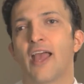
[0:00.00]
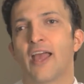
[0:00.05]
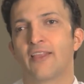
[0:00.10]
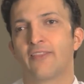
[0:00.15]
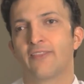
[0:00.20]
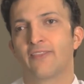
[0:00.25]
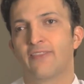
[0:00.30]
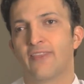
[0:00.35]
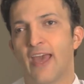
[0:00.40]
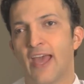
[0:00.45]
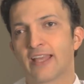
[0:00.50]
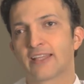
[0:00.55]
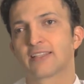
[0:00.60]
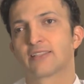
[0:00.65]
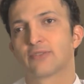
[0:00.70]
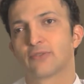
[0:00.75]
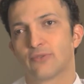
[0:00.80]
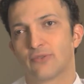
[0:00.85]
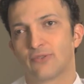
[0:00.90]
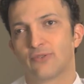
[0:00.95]
And
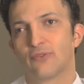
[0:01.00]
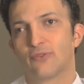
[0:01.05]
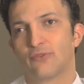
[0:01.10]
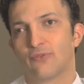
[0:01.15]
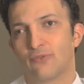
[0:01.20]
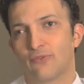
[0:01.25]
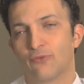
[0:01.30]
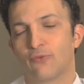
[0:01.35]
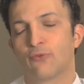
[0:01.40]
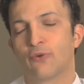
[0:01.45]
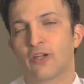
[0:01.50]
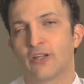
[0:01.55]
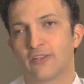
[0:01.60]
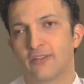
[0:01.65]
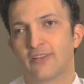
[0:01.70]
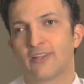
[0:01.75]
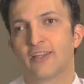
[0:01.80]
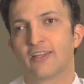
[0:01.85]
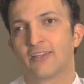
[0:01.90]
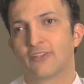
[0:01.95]
that's
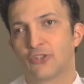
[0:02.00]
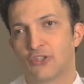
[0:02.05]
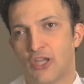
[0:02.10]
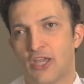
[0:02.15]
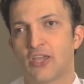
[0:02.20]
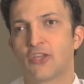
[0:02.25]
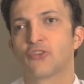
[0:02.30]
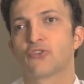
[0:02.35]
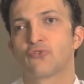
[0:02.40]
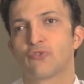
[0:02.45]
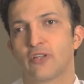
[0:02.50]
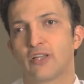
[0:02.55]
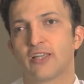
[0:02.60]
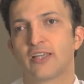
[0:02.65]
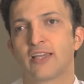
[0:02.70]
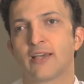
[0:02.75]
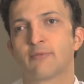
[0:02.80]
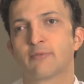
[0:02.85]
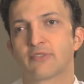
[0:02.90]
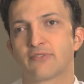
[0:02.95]
where the change
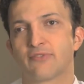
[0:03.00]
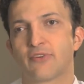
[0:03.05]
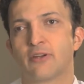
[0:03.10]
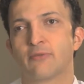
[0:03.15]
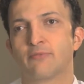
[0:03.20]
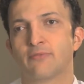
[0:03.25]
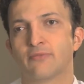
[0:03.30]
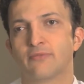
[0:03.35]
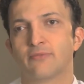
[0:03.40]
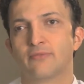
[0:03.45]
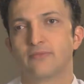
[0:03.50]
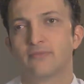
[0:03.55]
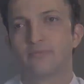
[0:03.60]
really comes from.